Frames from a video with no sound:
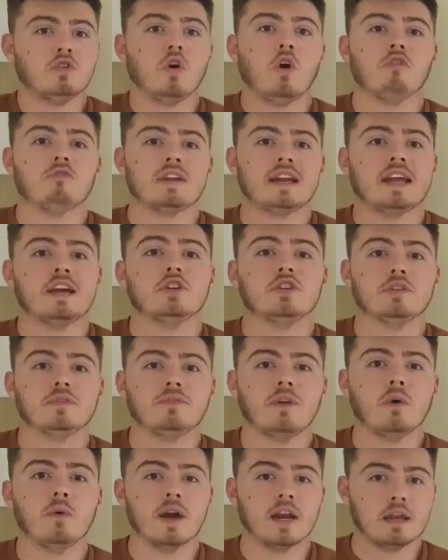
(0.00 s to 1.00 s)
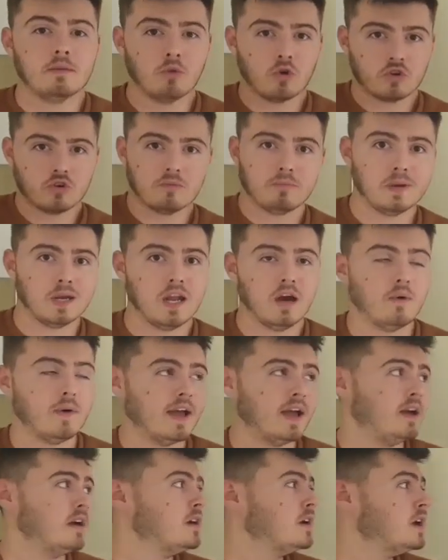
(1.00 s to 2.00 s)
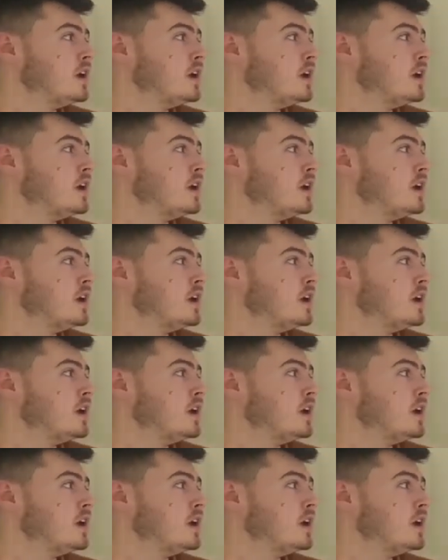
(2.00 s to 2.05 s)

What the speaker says: not really at default anymore, you're below it.